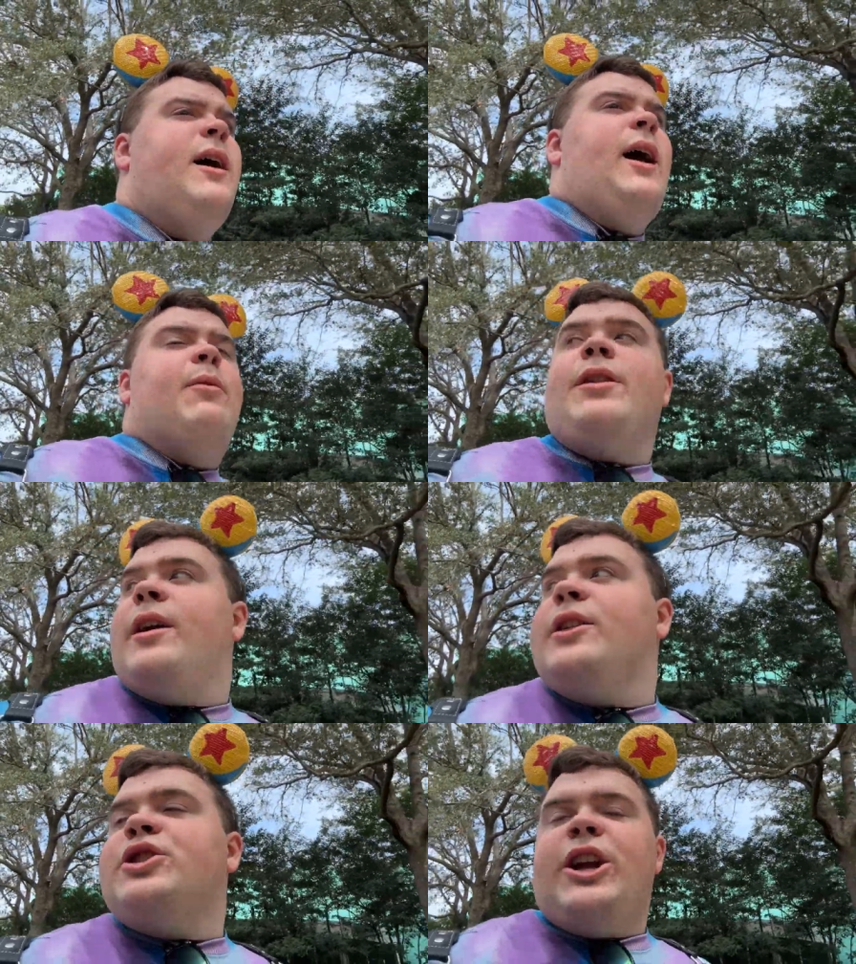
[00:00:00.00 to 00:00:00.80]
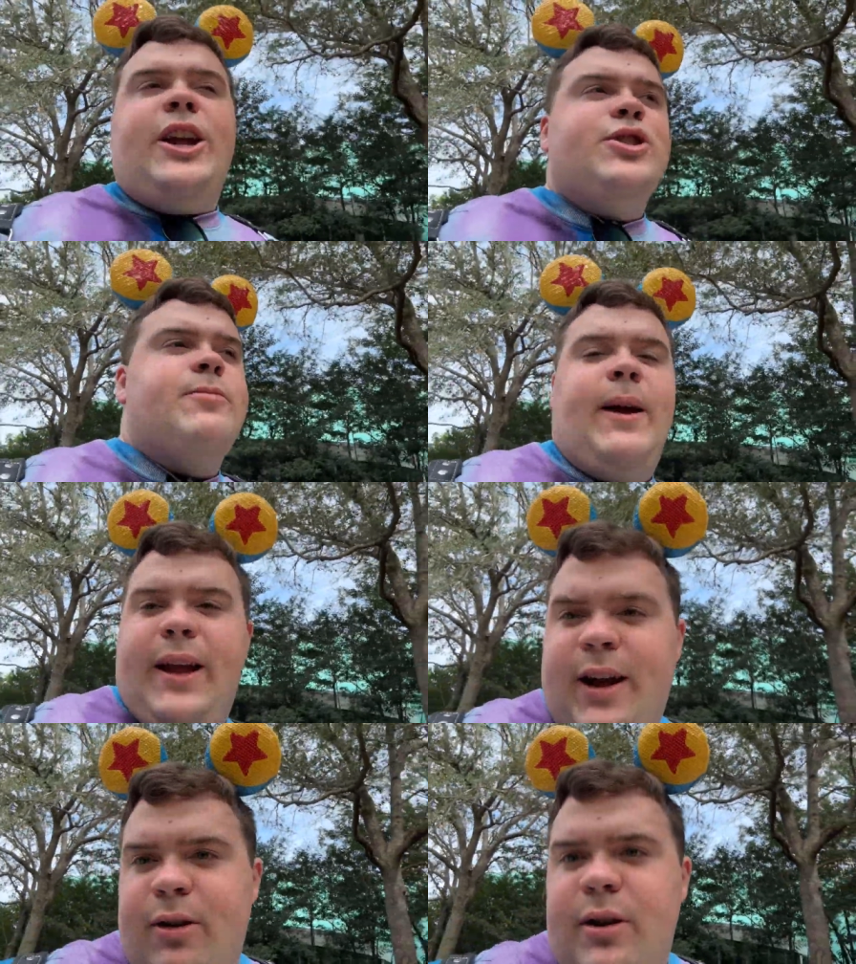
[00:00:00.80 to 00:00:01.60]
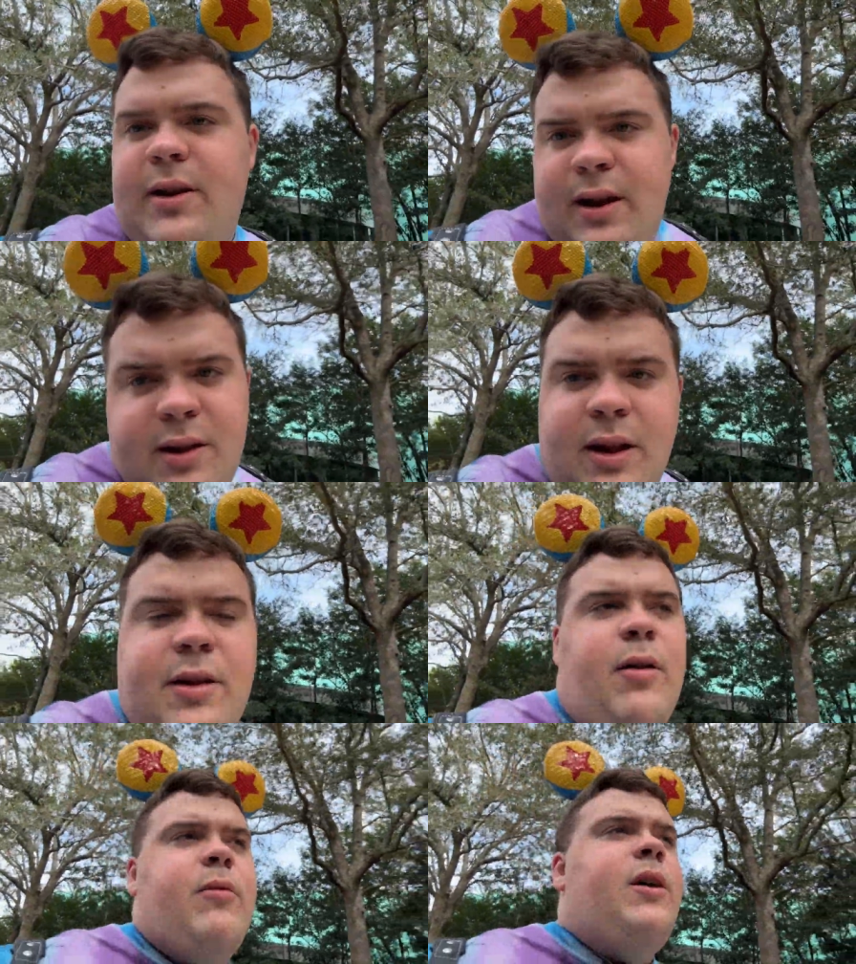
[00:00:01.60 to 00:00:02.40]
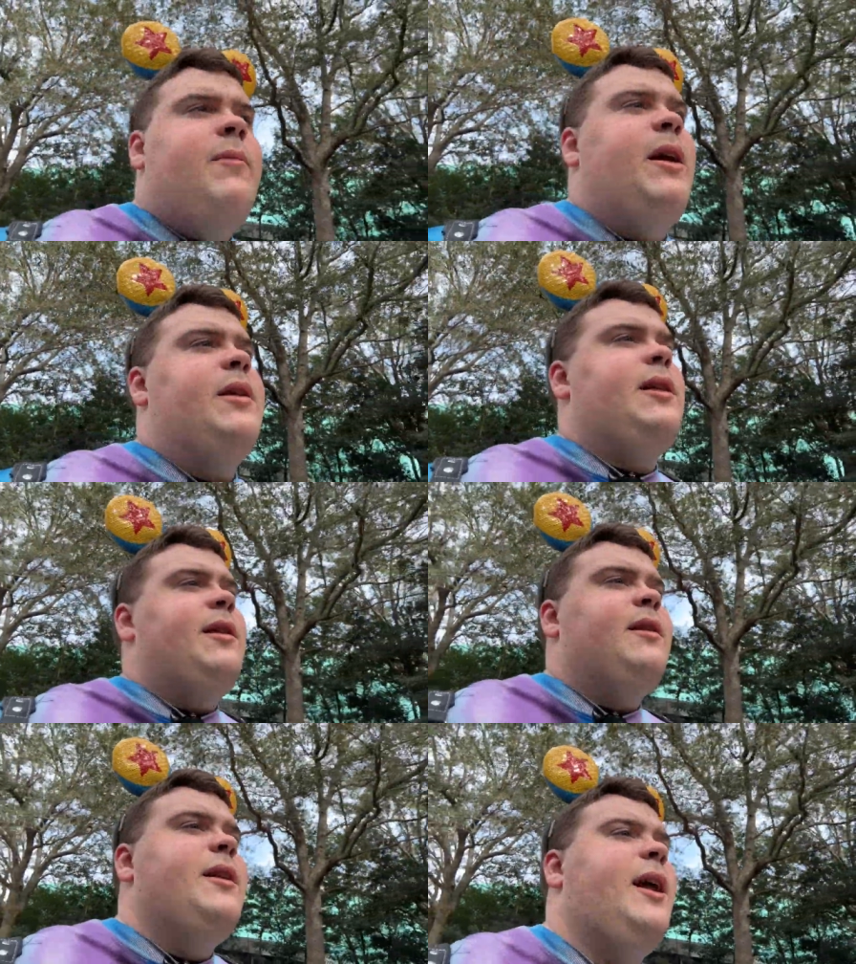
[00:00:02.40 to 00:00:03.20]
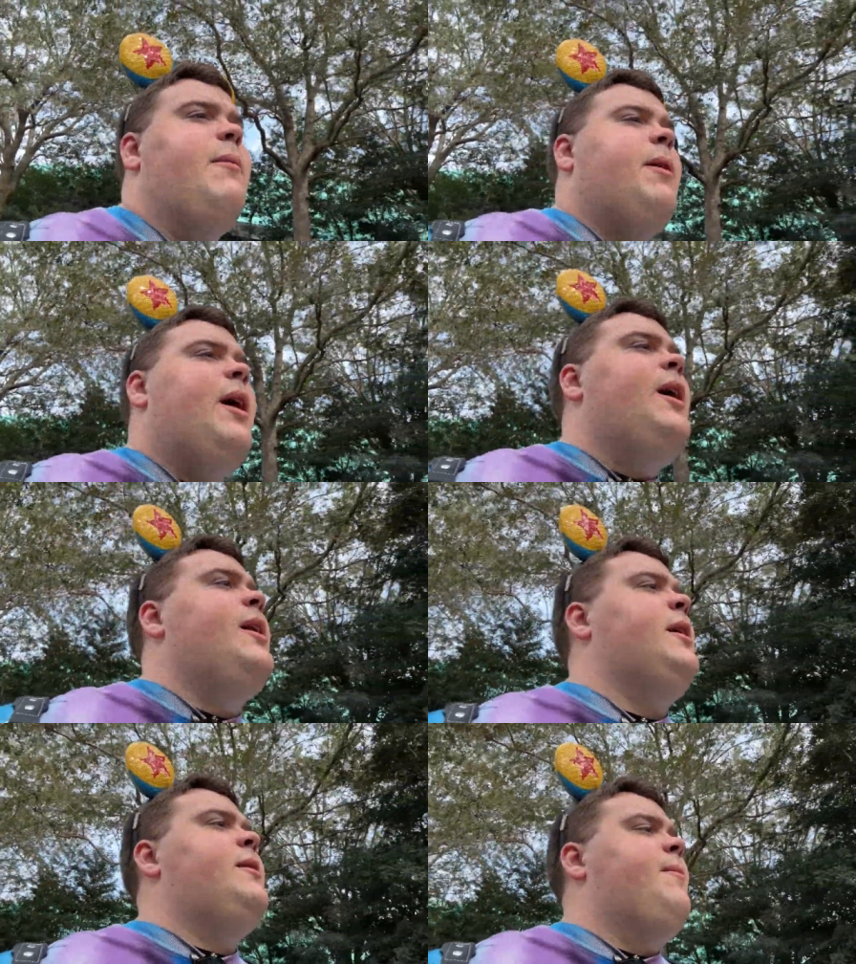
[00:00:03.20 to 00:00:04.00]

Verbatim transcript: I was going to change my ears, because these don't really make sense in Epcot.